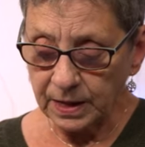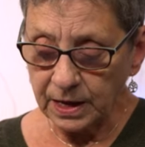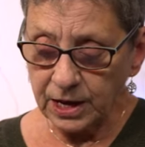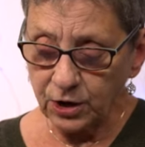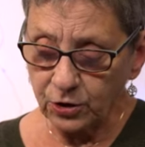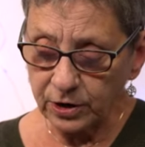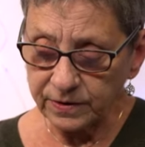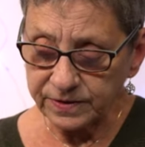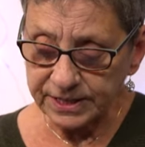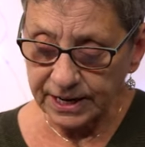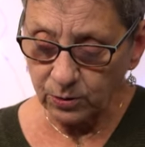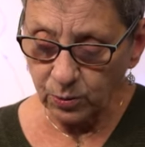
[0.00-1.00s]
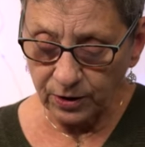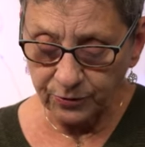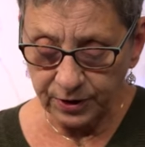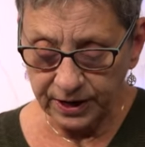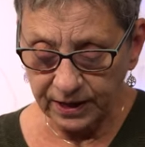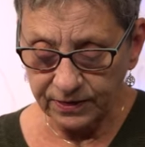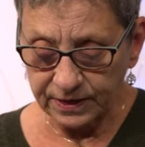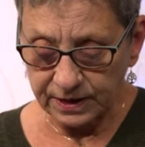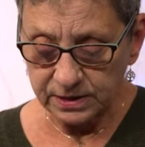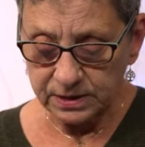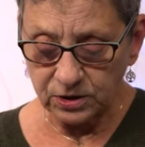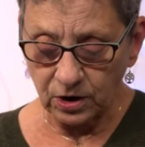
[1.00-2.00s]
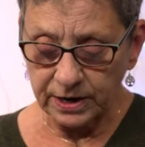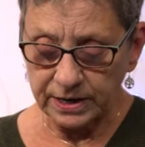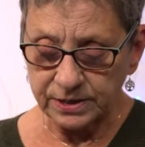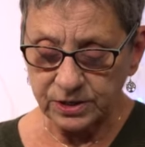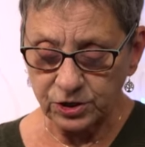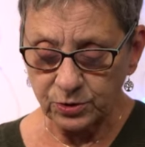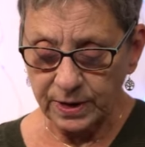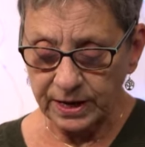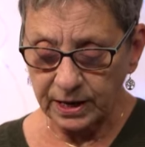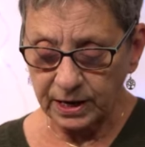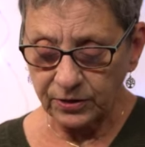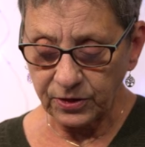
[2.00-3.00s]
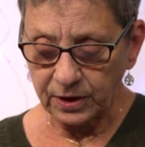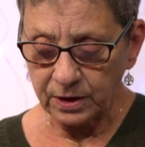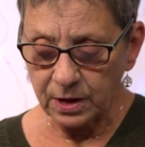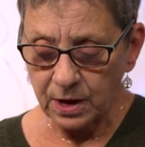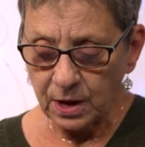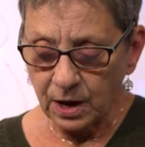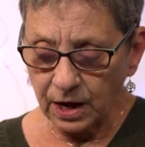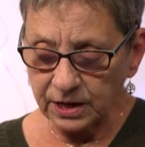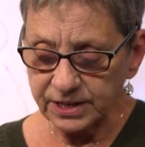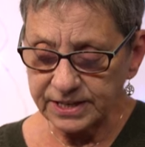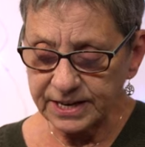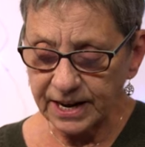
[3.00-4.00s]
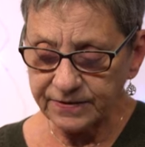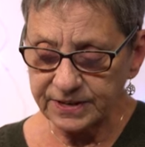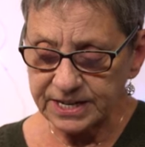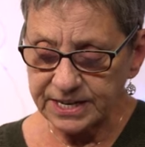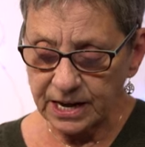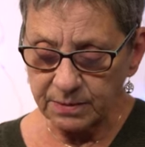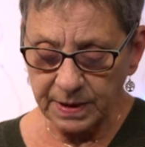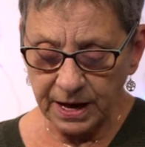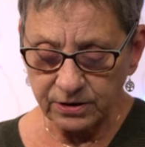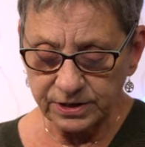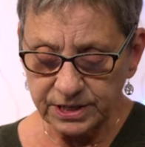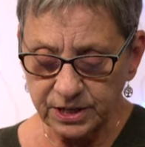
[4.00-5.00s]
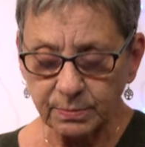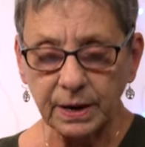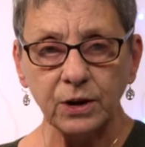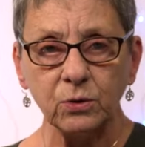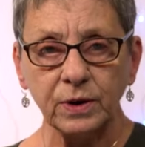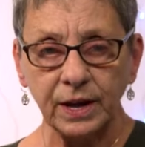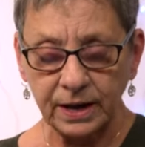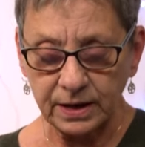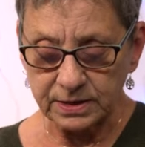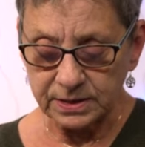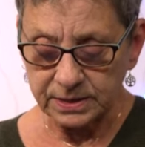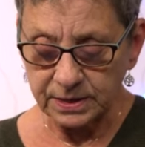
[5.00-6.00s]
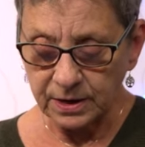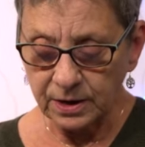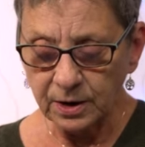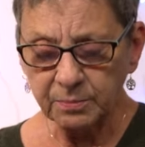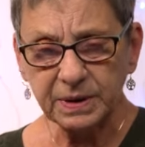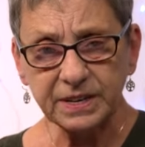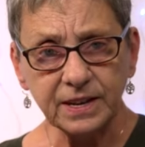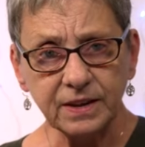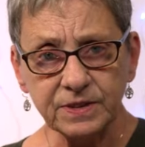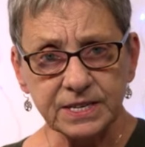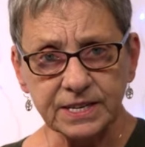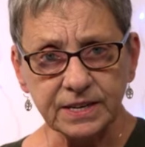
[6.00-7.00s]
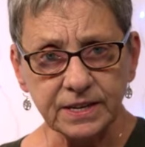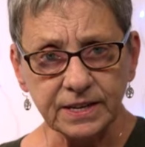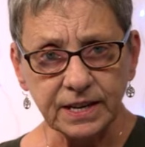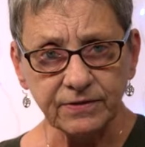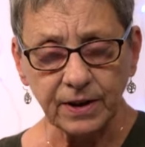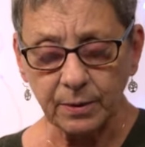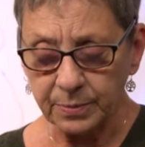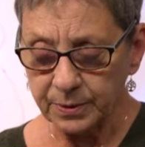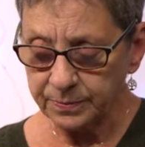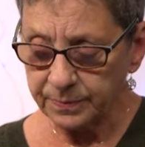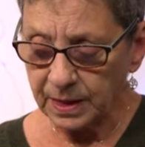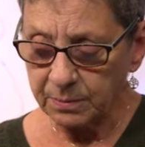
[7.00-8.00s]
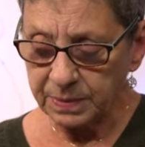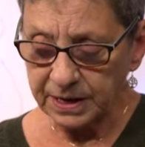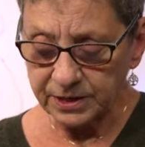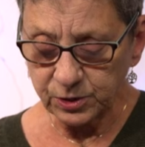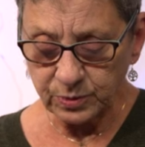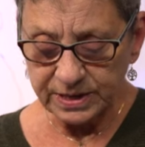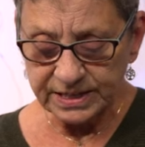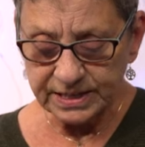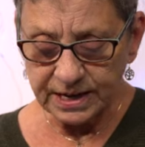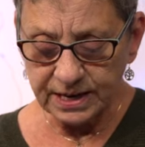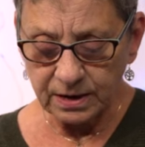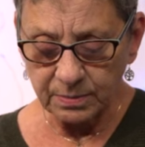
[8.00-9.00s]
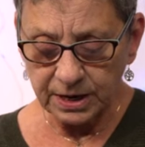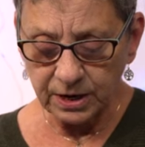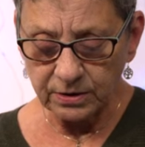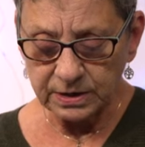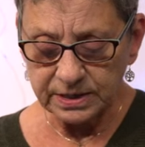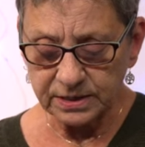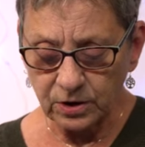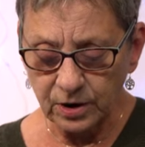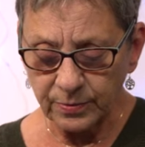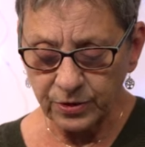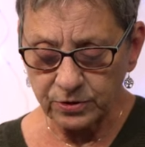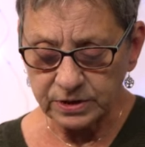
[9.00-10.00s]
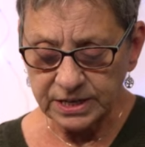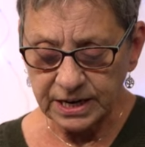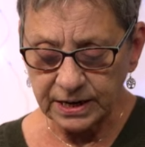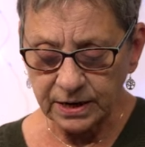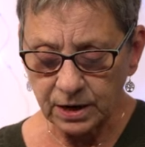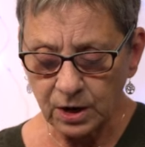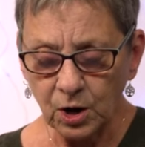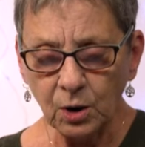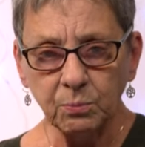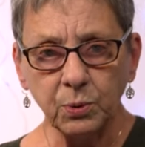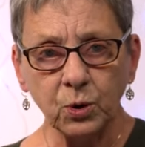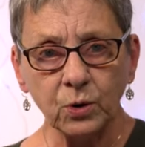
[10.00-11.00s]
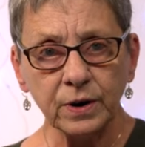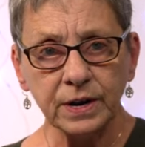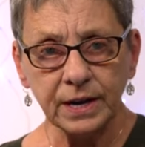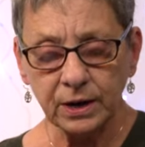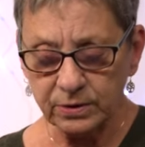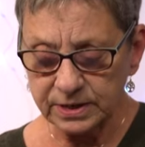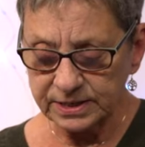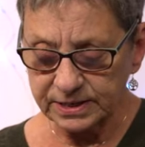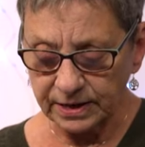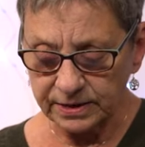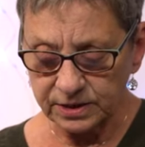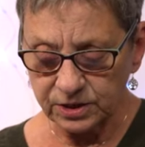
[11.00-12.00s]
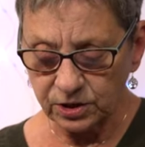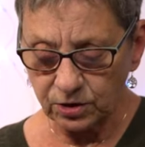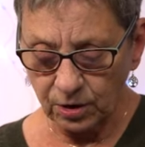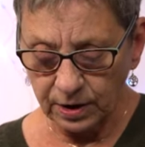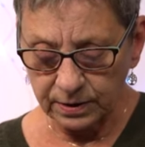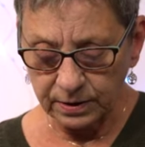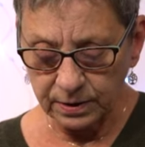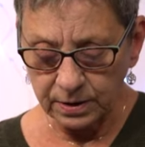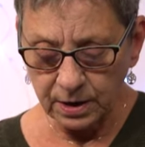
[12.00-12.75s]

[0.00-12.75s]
He could have said, well, forget this. God isn't doing anything. I'll just have to take matters into my own hands. But David didn't give up, because we see him here in Psalm 13 pouring out his guts to God.